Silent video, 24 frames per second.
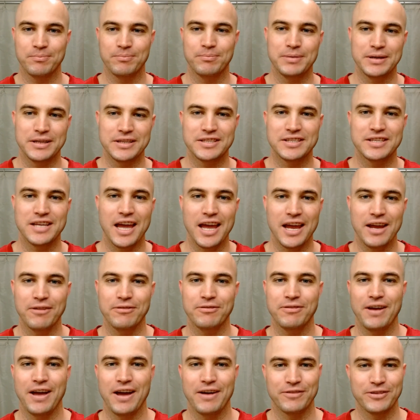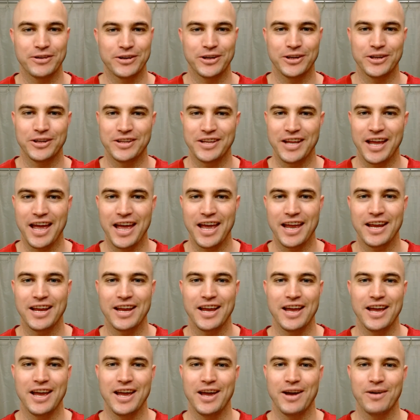Be safe, have a good day,
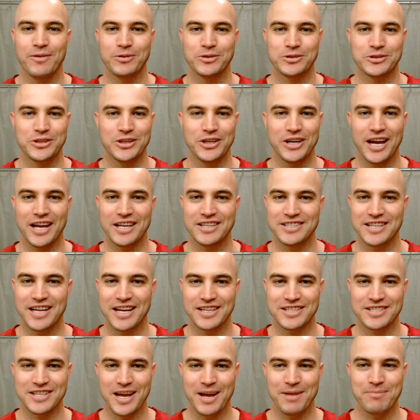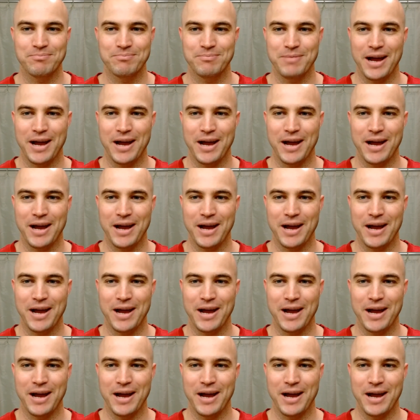and we'll see you guys next time.